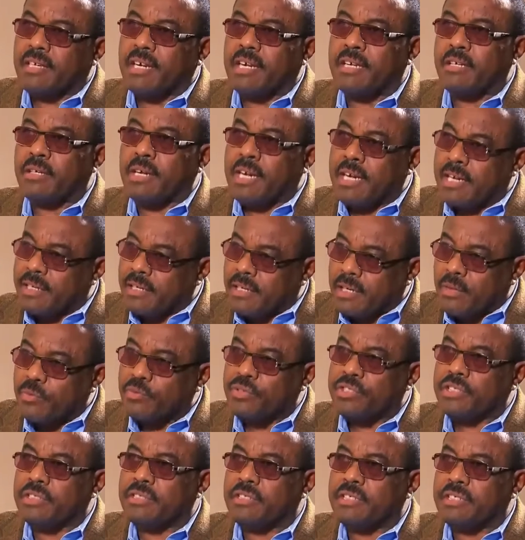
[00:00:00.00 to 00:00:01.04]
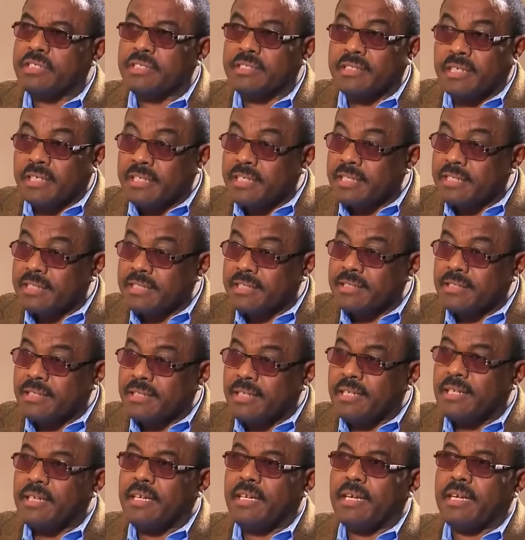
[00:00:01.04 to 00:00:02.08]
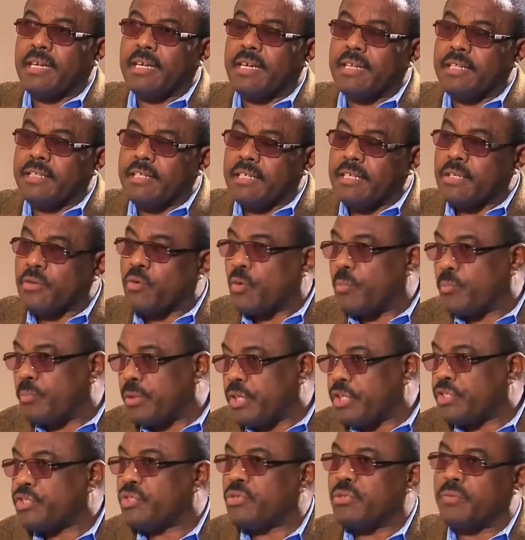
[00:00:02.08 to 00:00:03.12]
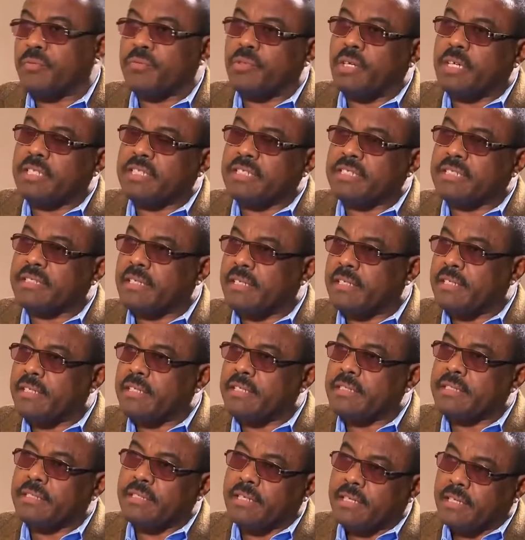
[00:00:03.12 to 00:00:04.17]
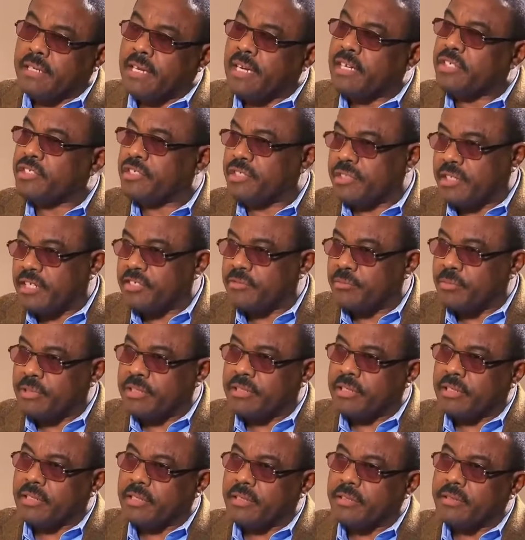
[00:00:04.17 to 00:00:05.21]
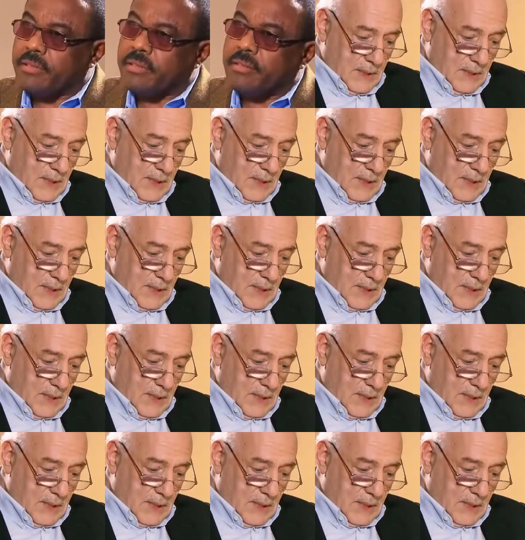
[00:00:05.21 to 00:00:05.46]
I launched the studies, and in completion of that studies, then action has been taken.